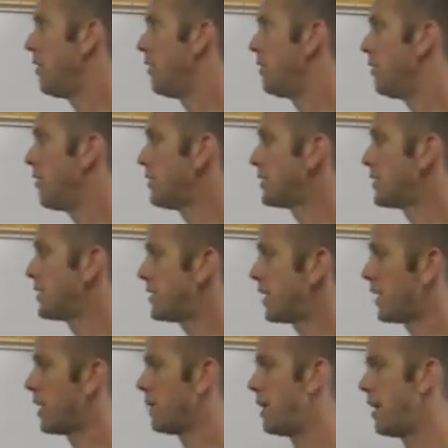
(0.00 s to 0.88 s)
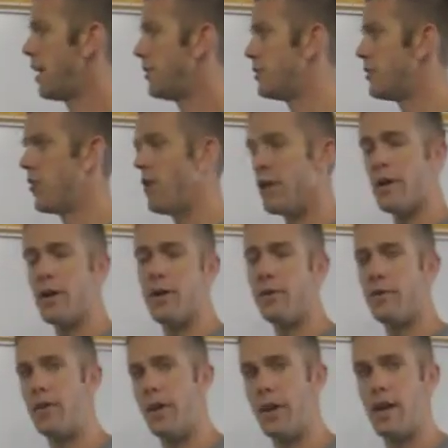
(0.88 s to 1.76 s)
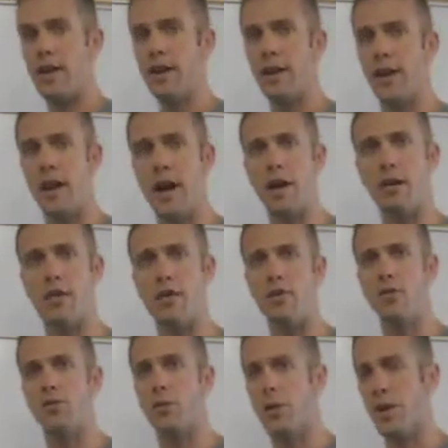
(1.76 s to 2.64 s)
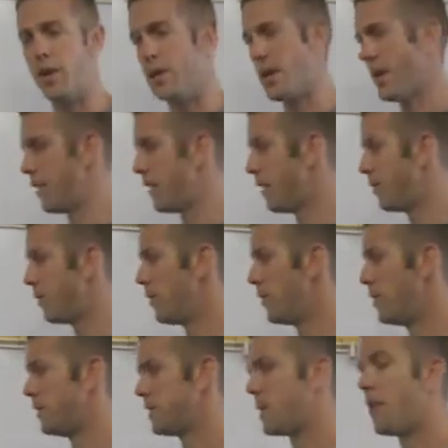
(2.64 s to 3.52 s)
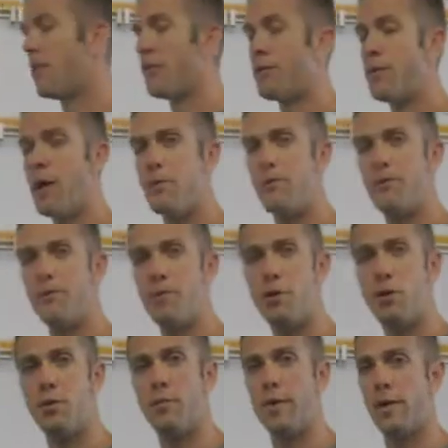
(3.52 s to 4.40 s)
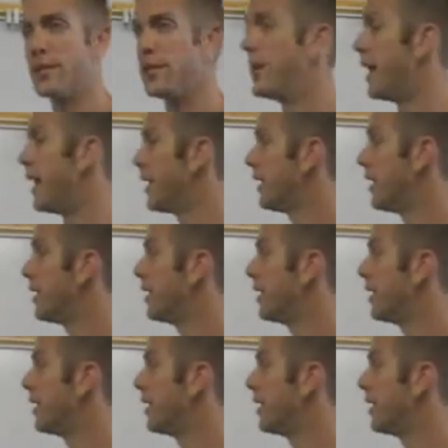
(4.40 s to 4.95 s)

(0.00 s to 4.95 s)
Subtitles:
First, let's talk about drawing a number line and how you use one, and then we'll solve a problem from your homework tonight.